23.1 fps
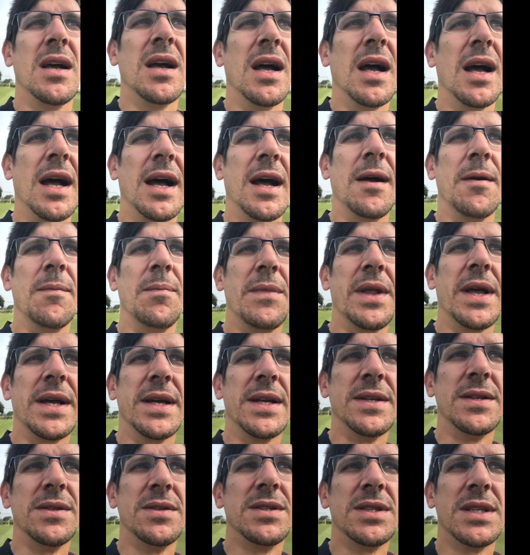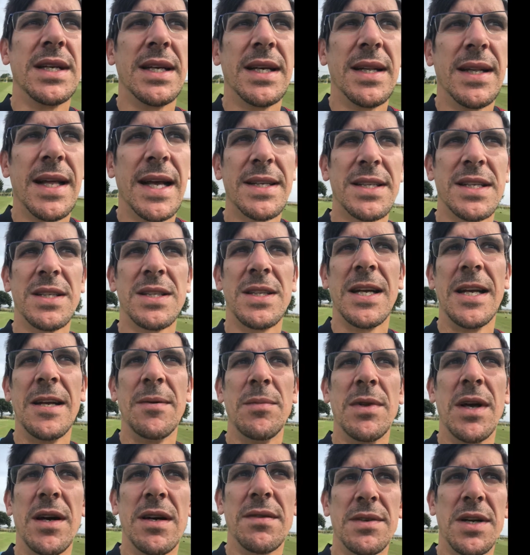Um, and uh, that's a team
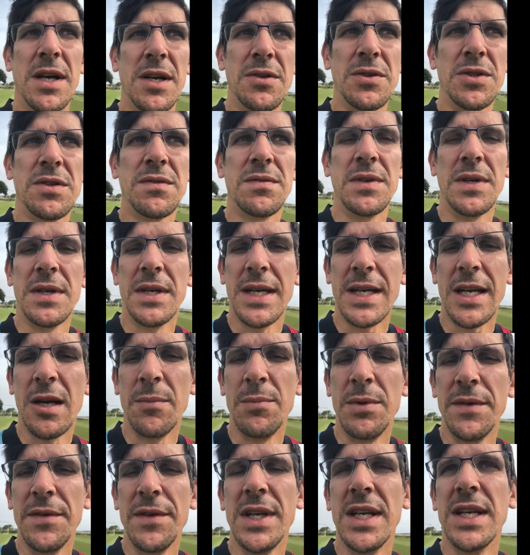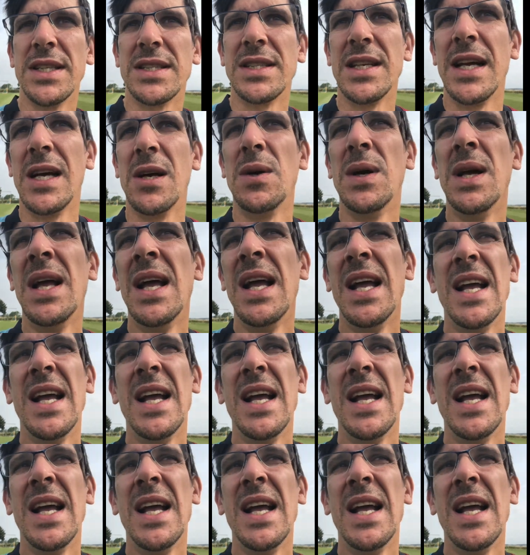I've coached for a couple of years now.